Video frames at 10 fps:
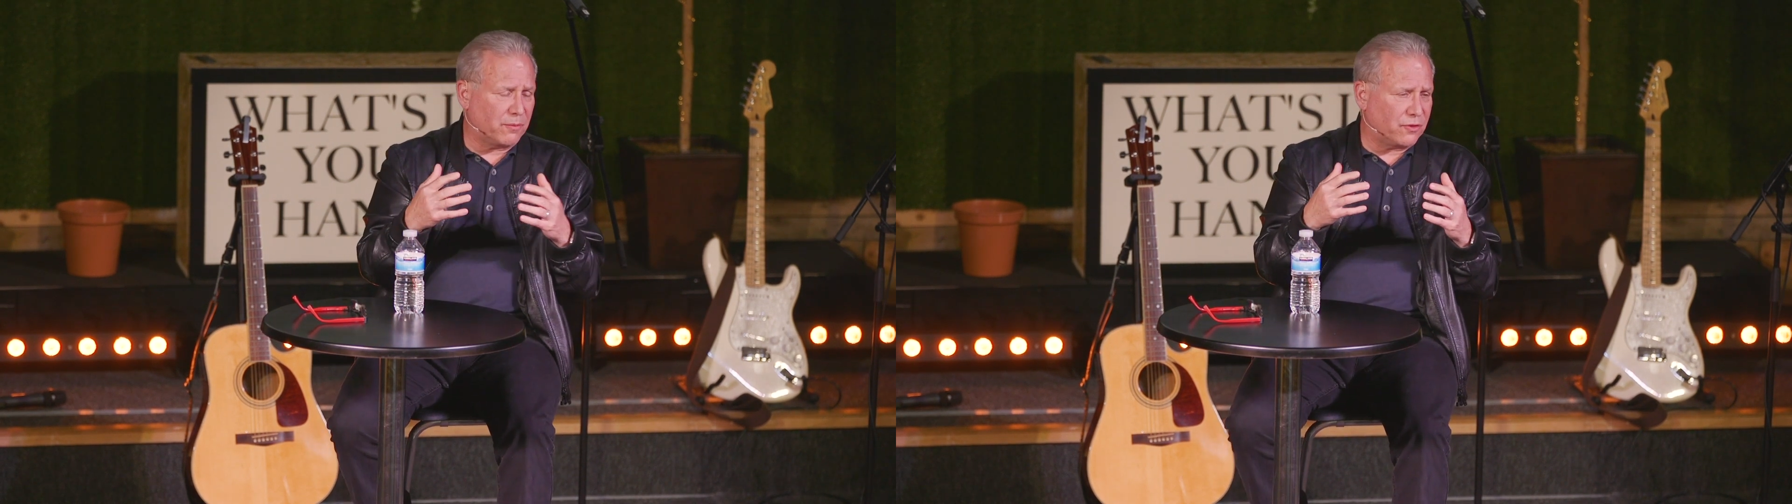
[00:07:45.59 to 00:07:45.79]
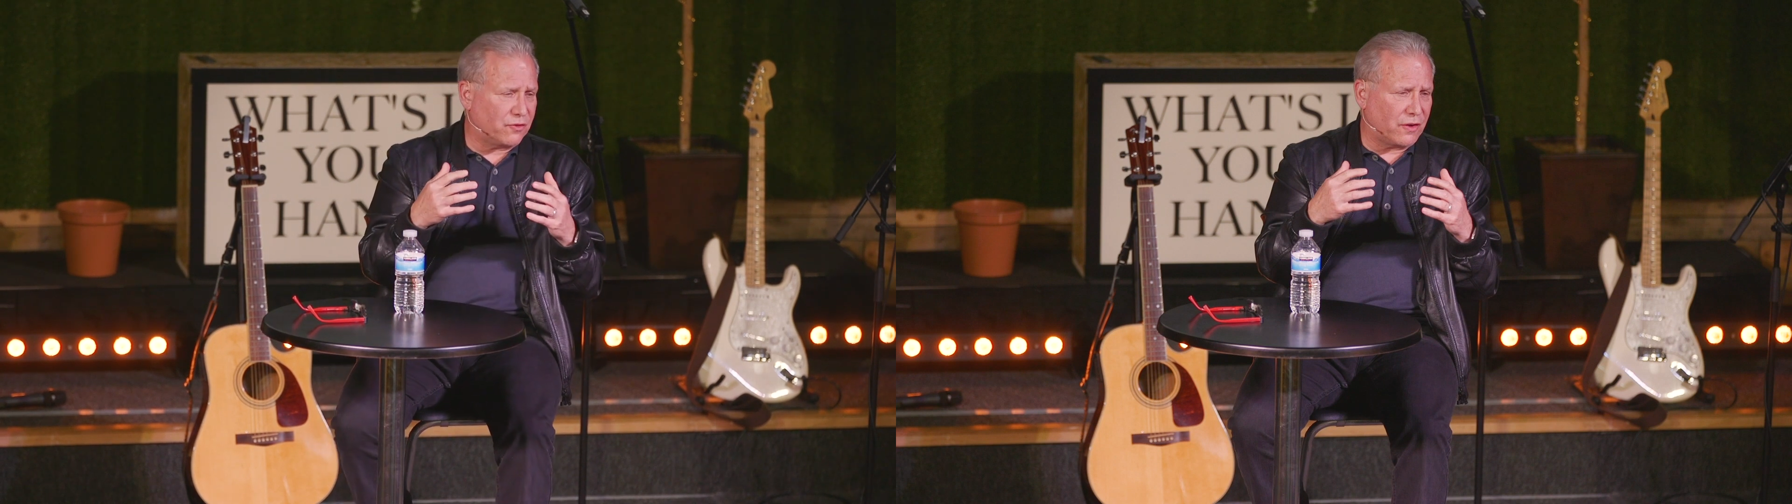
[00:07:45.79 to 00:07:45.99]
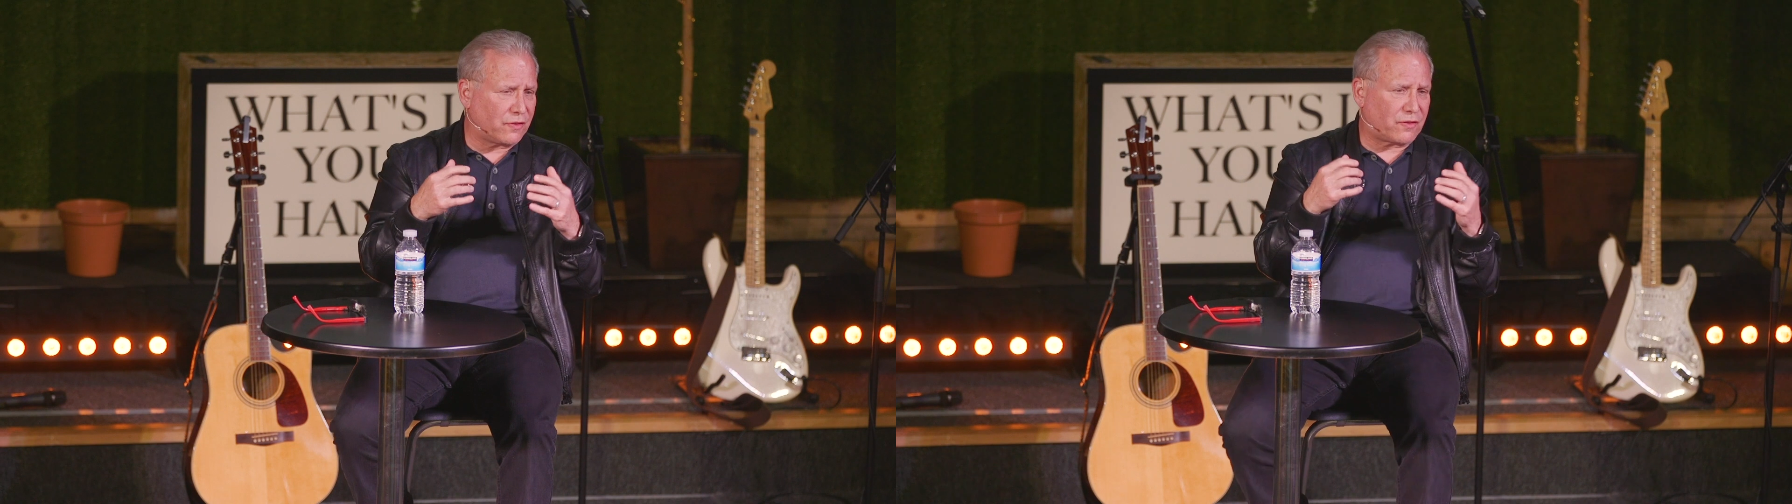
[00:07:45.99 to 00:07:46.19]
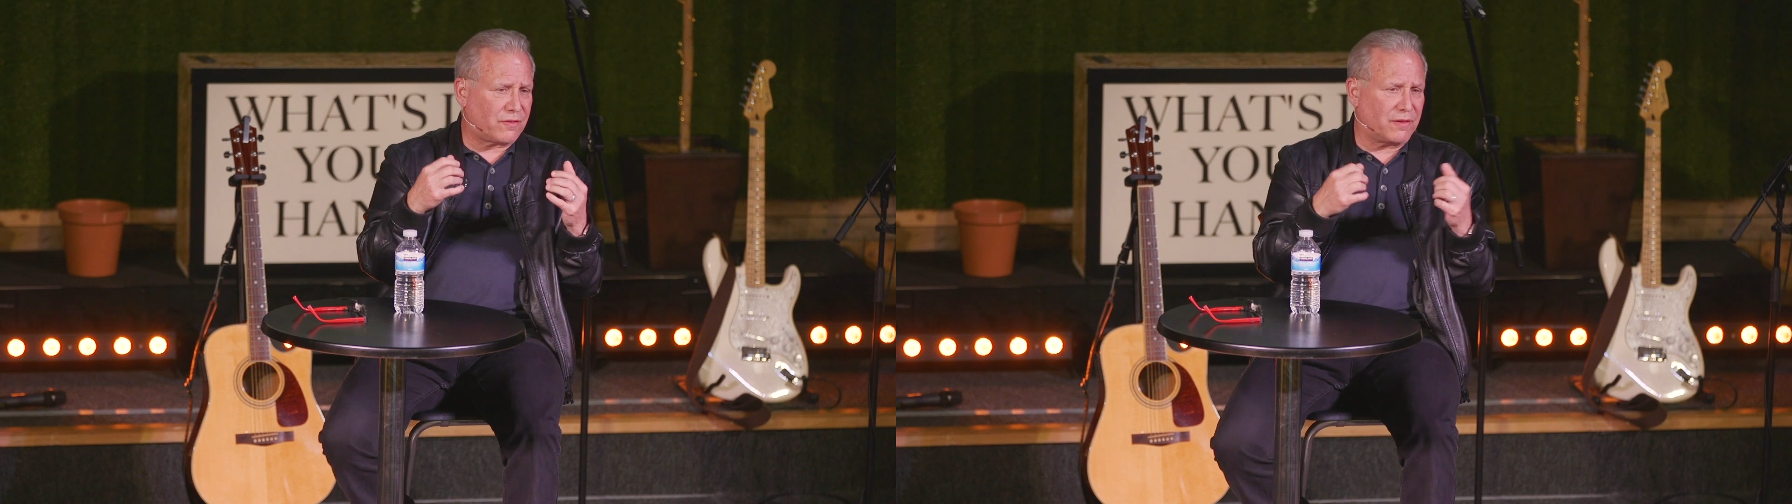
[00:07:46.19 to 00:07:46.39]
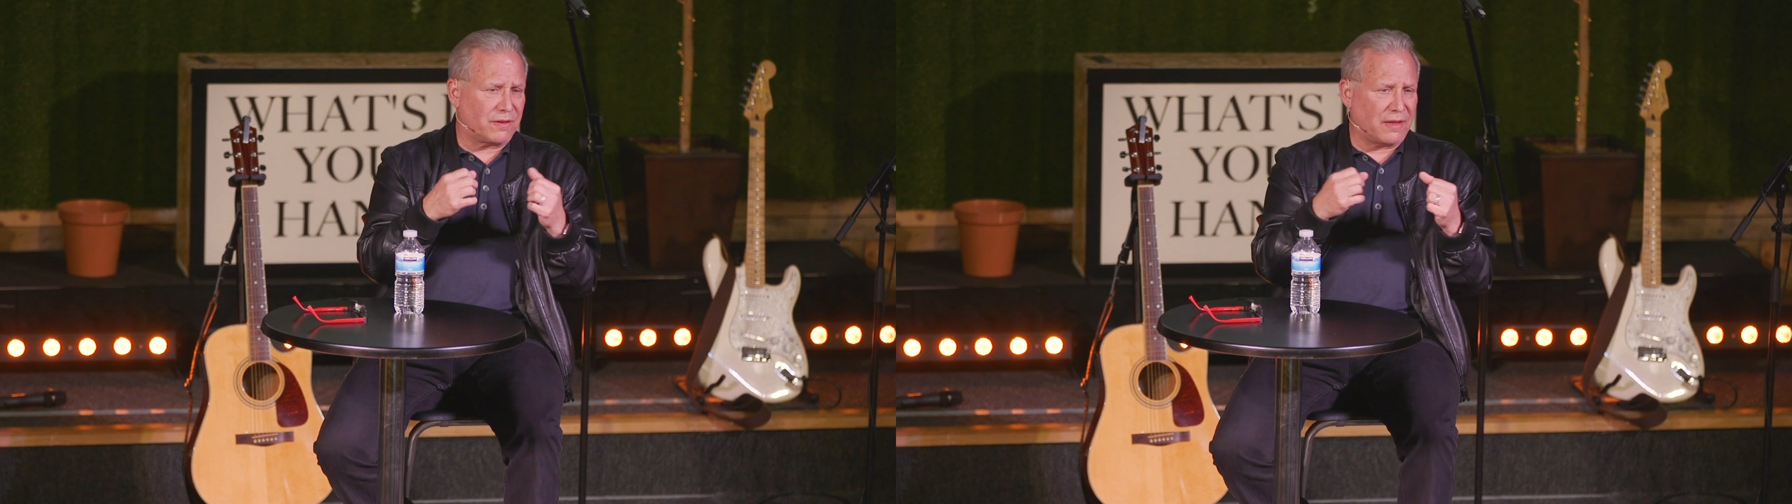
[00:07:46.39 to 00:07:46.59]
were
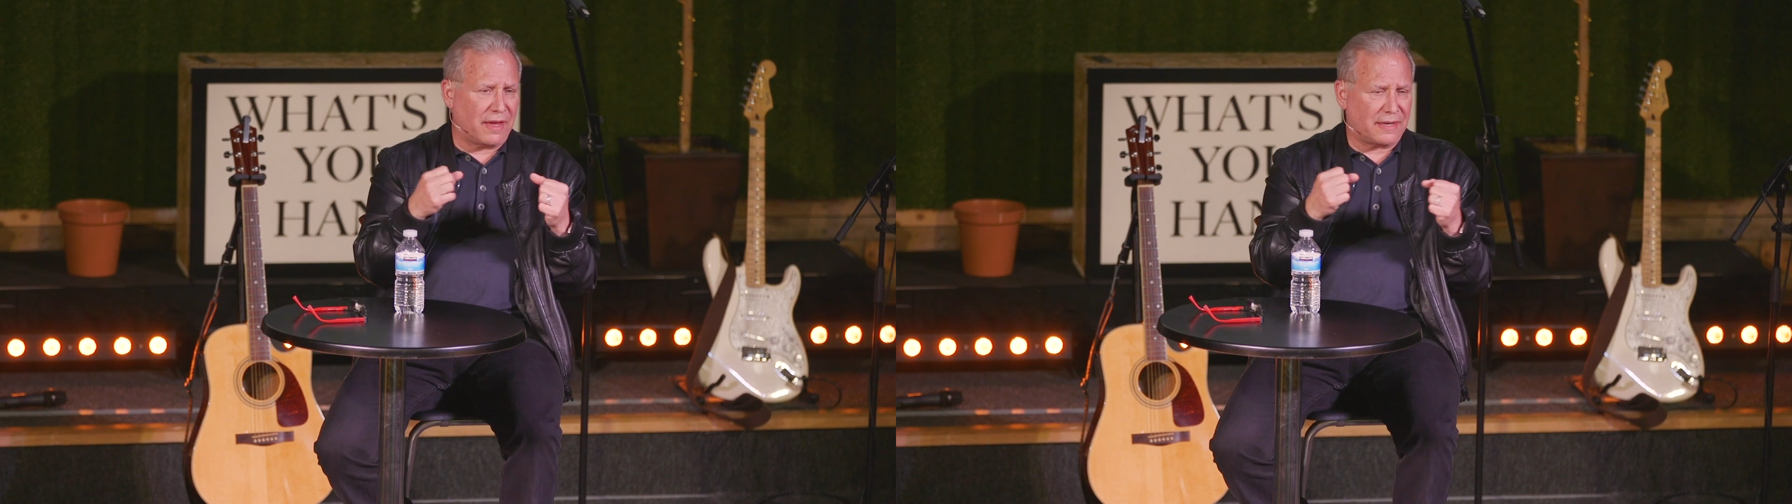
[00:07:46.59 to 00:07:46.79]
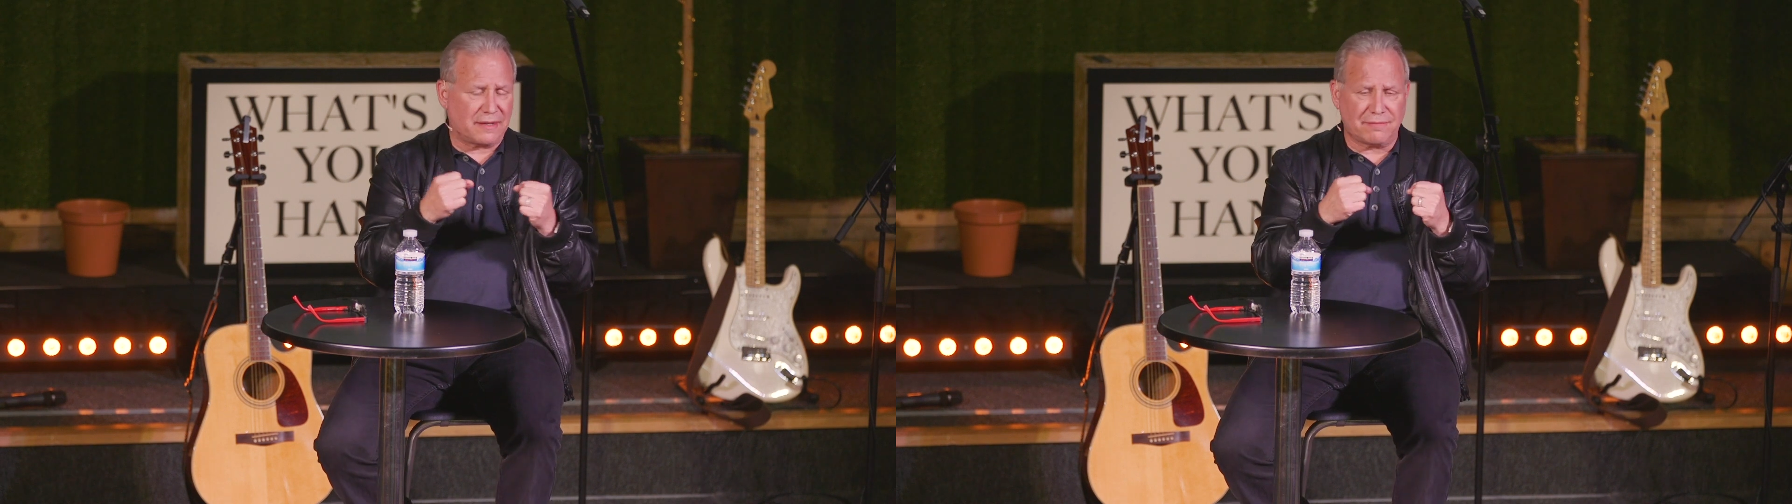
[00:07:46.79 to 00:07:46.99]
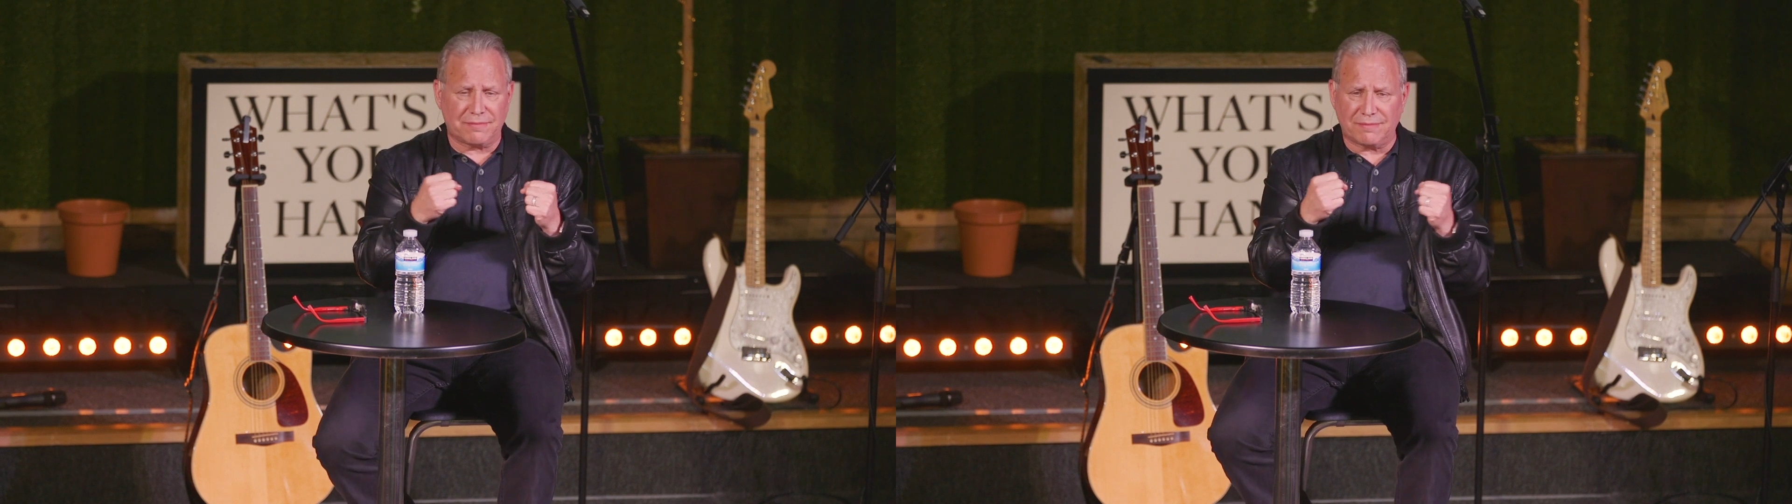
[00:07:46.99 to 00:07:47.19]
just like,